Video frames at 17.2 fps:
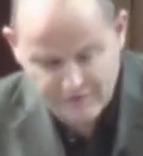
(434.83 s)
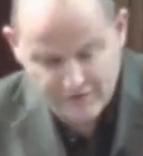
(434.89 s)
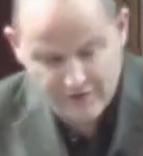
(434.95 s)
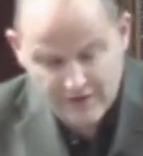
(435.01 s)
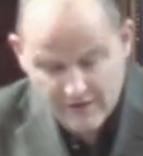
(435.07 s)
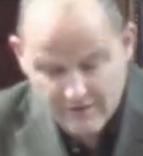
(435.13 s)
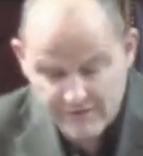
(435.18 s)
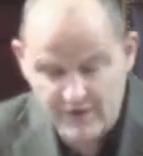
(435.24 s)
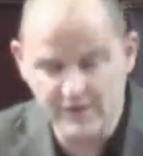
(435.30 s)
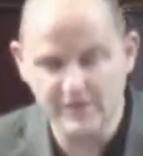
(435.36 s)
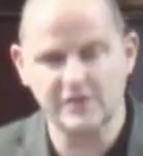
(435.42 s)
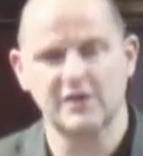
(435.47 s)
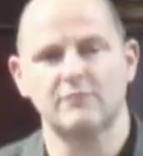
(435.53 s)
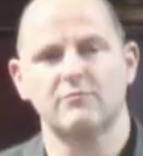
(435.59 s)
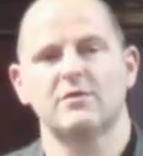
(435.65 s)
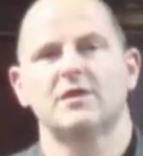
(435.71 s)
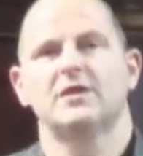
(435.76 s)
forgiveness,
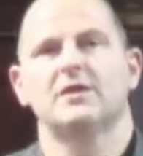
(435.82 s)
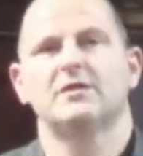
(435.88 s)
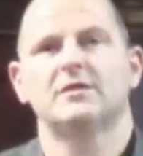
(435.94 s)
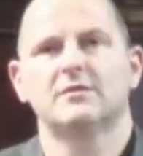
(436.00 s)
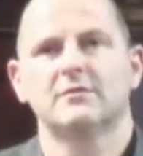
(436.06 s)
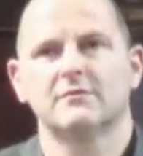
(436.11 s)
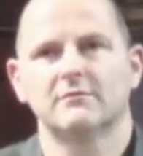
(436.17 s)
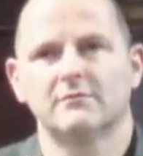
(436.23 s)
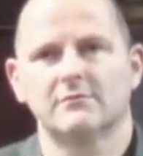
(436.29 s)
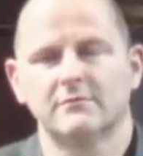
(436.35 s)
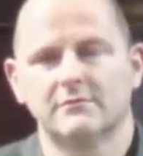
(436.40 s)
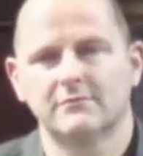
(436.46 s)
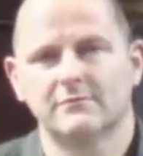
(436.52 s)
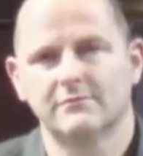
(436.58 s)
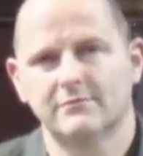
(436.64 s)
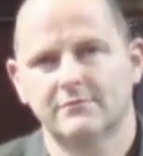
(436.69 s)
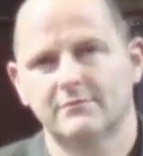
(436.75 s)
and we need
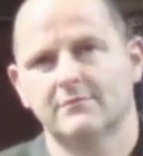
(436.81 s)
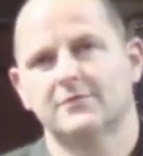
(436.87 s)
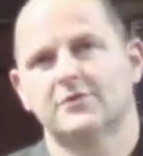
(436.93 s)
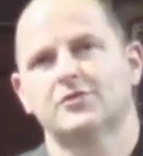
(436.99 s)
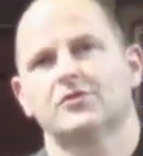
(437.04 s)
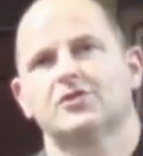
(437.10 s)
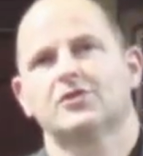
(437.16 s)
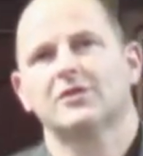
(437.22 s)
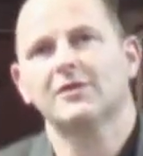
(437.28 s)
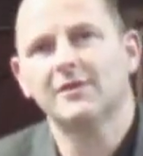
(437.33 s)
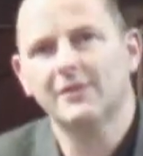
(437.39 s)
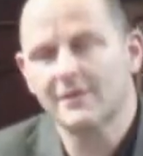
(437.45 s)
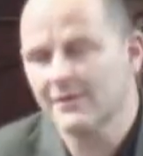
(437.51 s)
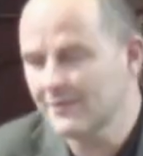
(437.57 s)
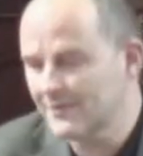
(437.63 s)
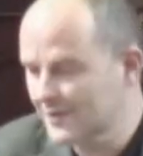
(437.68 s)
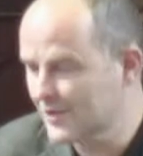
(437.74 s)
to
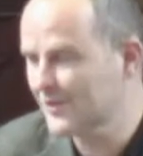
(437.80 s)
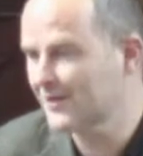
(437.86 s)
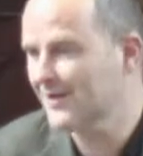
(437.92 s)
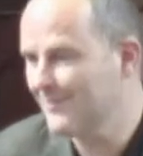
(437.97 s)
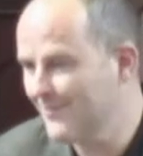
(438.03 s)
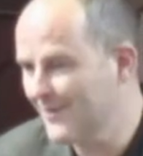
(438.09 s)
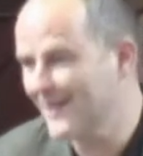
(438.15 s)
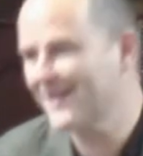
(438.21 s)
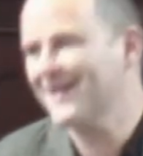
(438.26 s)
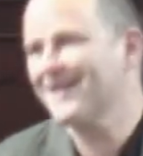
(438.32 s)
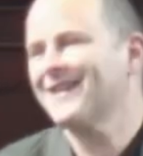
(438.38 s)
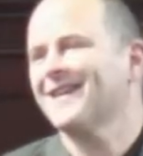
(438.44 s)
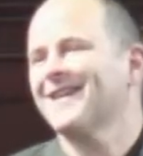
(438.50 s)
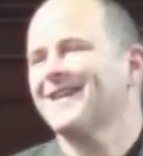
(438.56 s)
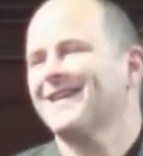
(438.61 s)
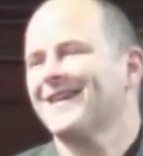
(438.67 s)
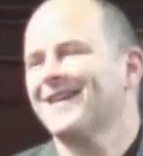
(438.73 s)
turn to him again
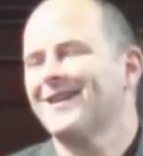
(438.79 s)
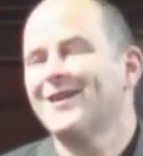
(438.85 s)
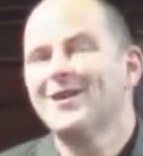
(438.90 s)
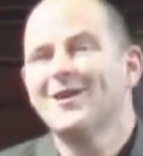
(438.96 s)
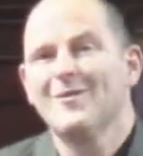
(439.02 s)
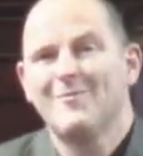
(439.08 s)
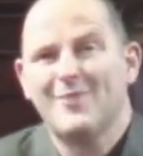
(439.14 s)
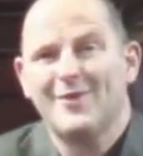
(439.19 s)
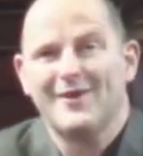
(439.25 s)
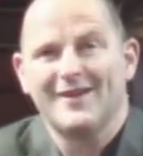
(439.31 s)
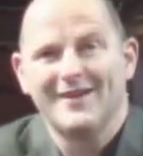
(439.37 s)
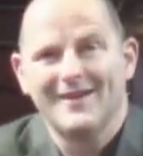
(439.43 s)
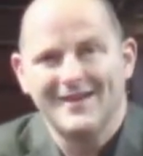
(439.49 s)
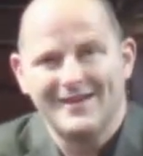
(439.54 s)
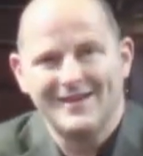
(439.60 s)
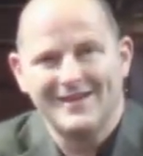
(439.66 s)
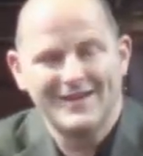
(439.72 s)
and again. But
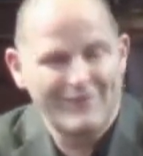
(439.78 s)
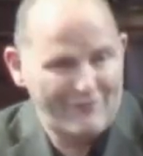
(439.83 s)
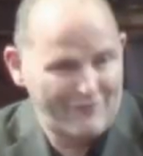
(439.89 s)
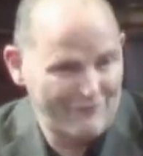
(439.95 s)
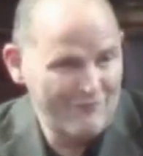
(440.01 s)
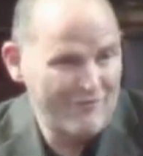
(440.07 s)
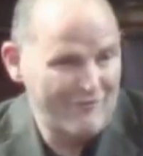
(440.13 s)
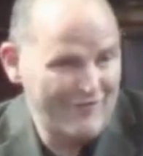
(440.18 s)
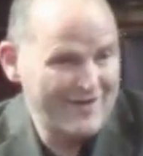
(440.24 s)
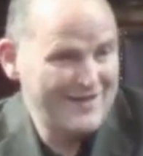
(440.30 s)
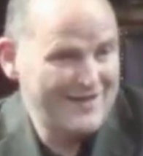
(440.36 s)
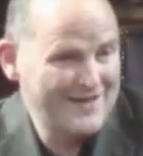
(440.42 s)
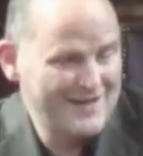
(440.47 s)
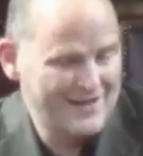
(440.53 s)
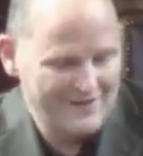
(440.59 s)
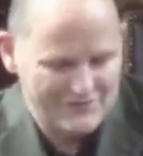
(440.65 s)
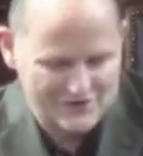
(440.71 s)
we find
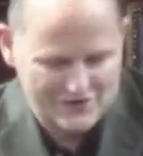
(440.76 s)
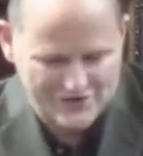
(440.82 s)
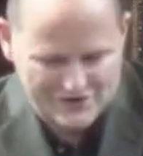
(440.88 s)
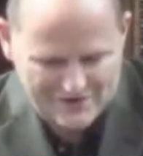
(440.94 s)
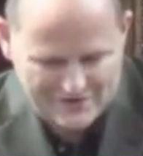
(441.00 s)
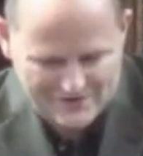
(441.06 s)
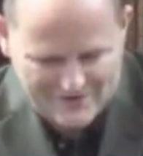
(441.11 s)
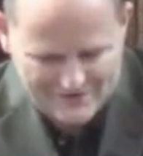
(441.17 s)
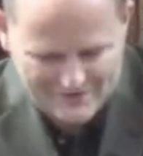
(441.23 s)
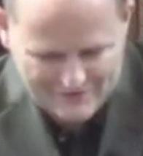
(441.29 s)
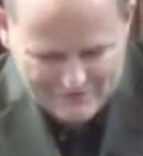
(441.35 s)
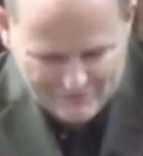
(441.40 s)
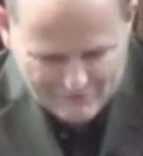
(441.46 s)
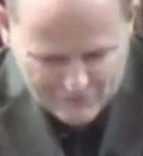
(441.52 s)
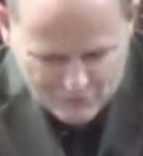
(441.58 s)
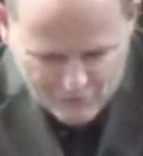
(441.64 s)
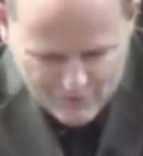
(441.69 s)
he gives us
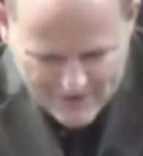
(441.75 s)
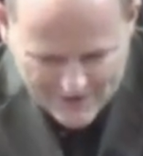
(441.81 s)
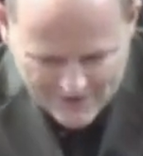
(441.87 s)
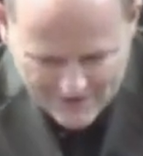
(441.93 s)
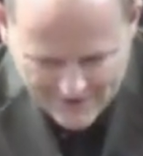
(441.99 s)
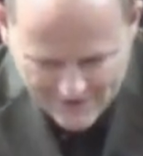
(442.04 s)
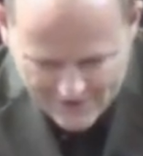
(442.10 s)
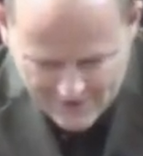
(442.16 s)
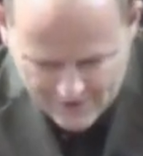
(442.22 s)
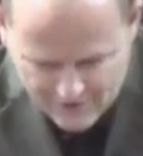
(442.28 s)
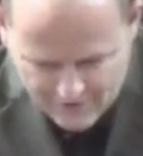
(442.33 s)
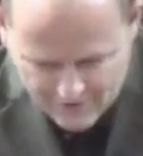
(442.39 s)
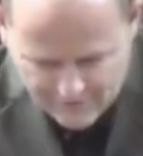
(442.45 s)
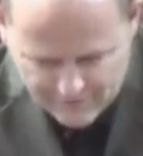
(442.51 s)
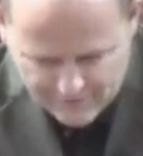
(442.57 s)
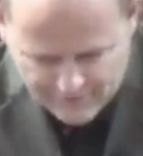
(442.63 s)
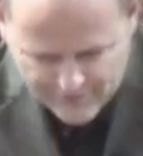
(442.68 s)
the way
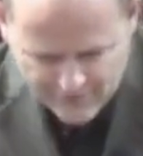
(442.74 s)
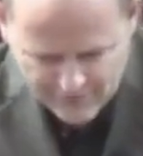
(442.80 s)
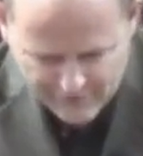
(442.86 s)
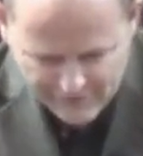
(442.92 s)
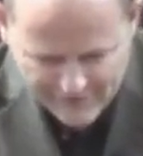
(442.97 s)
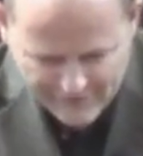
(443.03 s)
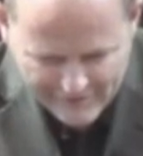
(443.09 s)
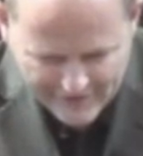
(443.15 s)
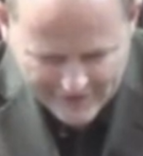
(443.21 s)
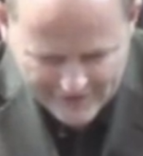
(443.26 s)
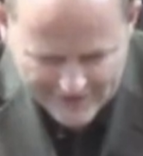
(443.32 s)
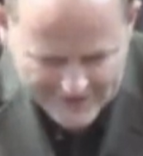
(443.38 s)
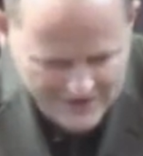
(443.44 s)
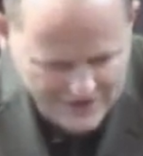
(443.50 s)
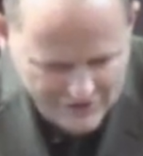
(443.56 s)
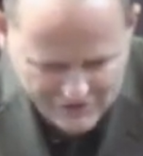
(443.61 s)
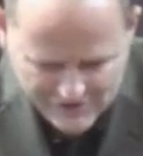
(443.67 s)
of living. And
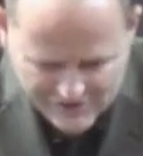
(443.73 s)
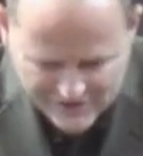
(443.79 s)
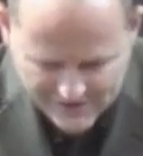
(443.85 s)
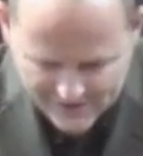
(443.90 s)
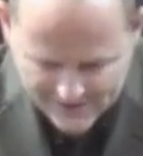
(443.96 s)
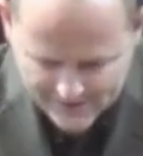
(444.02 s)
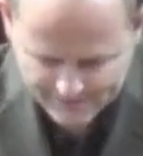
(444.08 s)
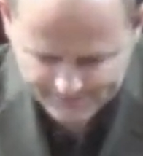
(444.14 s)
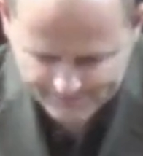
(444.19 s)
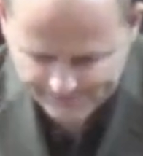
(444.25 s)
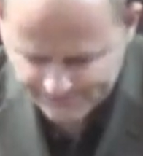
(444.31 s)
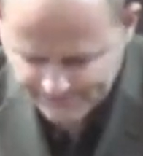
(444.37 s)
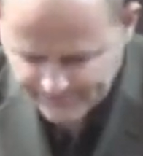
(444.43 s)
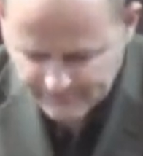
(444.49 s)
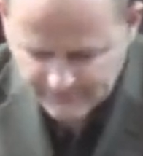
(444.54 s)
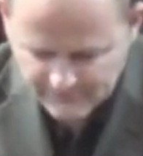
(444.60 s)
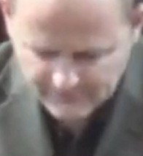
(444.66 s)
it's interesting,
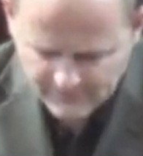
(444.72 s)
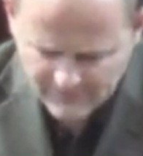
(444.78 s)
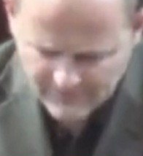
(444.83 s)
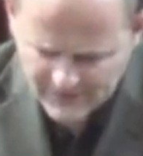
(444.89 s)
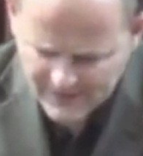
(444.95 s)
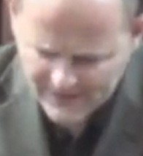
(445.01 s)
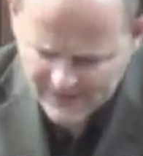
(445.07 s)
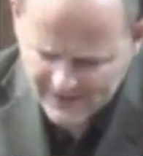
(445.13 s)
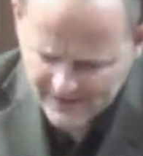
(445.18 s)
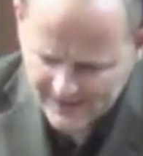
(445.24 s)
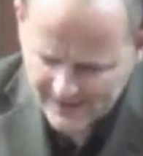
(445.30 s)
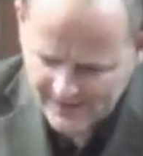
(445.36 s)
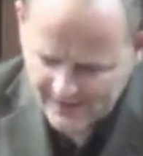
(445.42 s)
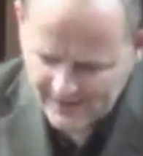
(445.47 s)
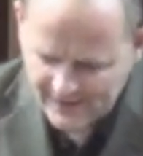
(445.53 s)
for